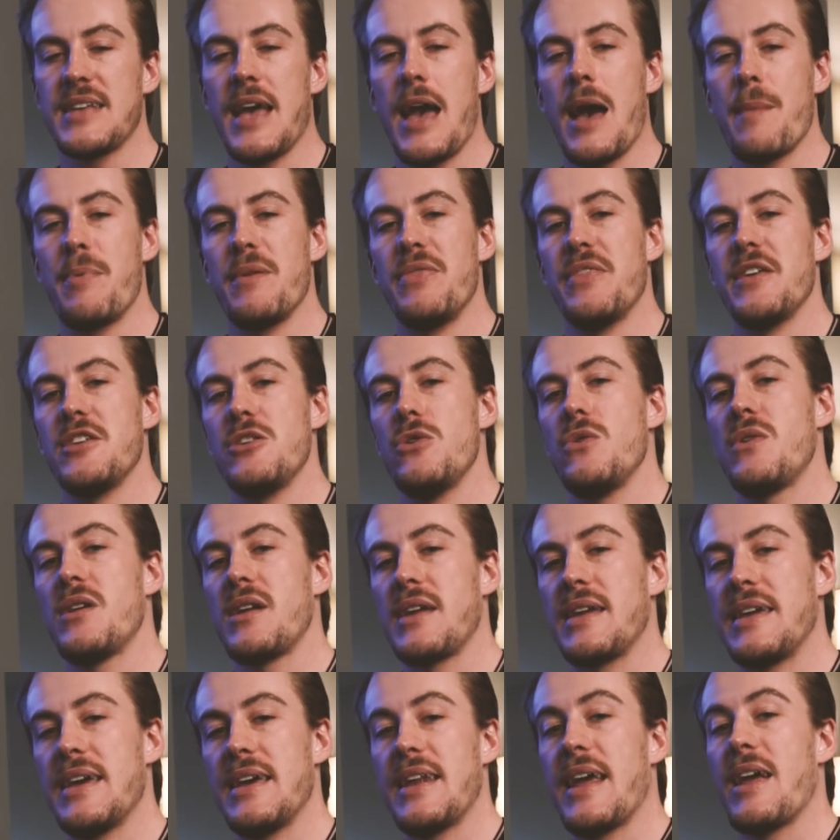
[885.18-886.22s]
happen that you can
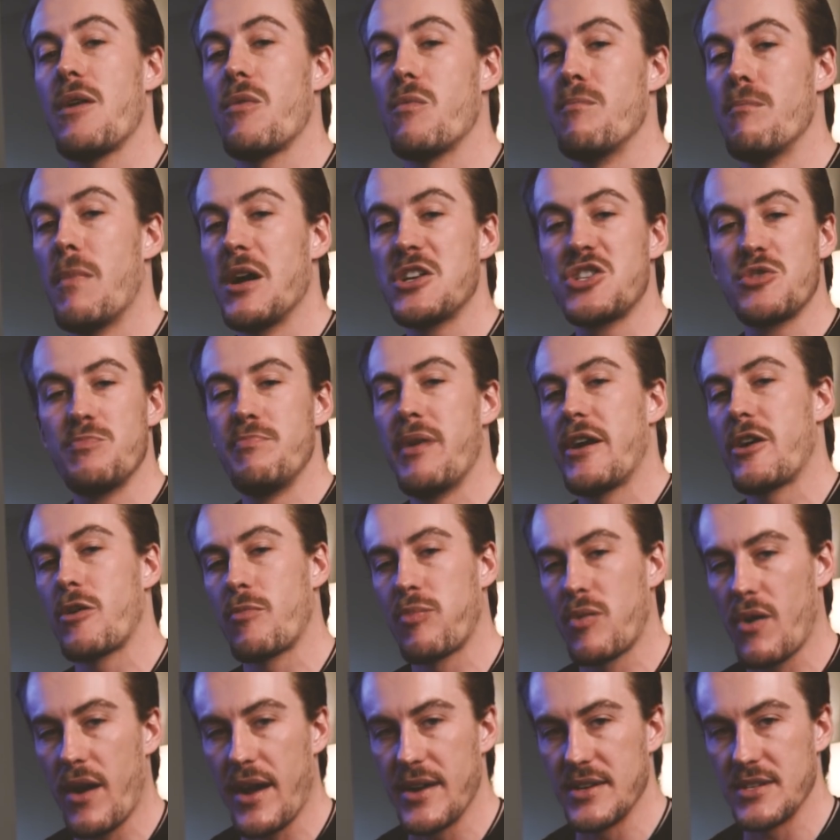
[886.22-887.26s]
get a much better
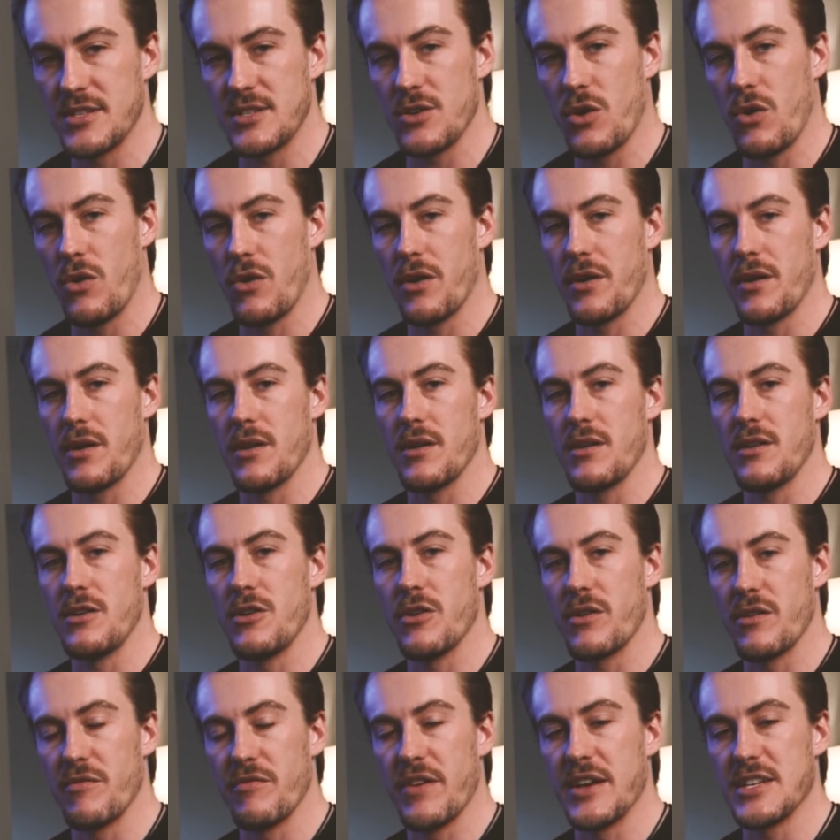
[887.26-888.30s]
price on your
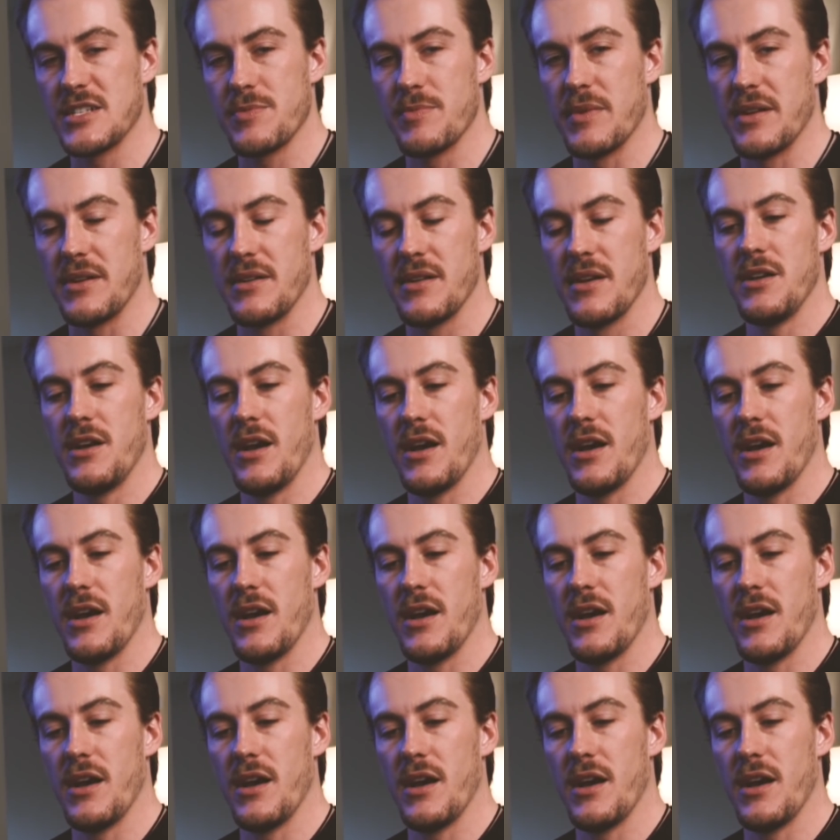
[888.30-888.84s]
investment